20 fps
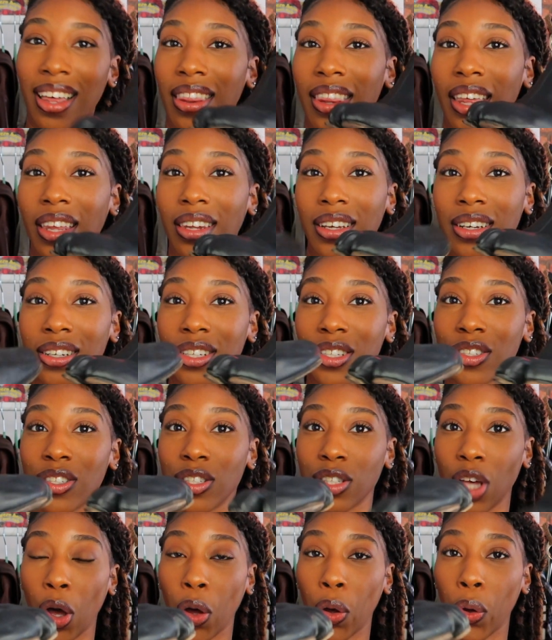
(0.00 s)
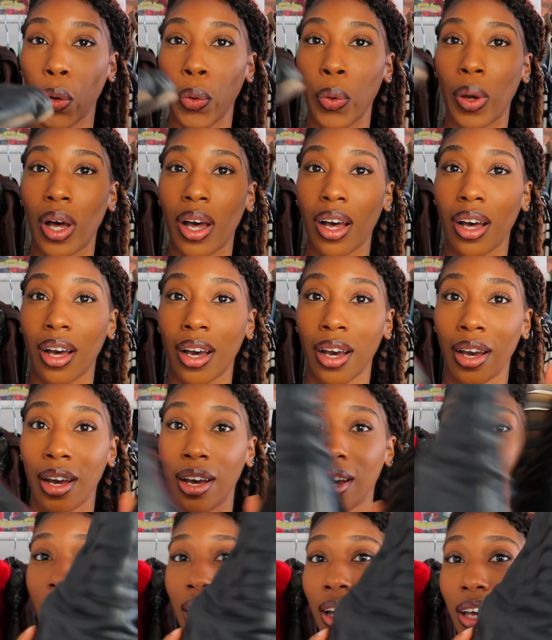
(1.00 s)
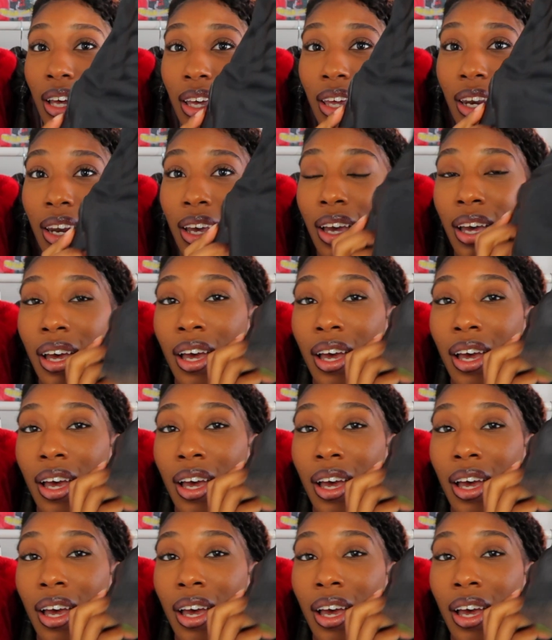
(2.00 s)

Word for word: they look so good.